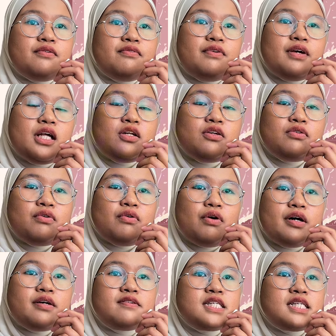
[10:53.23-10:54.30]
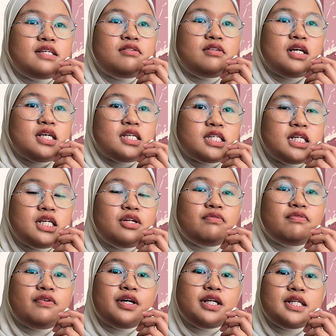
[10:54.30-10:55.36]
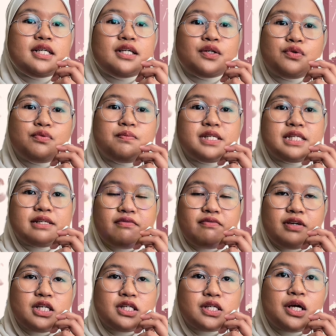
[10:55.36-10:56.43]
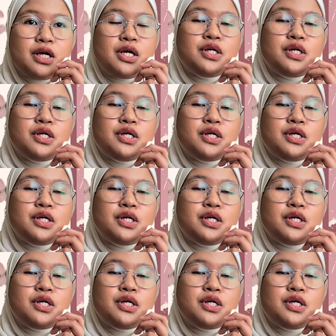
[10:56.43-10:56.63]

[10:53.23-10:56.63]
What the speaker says: value of citric acid for the copper sulfates.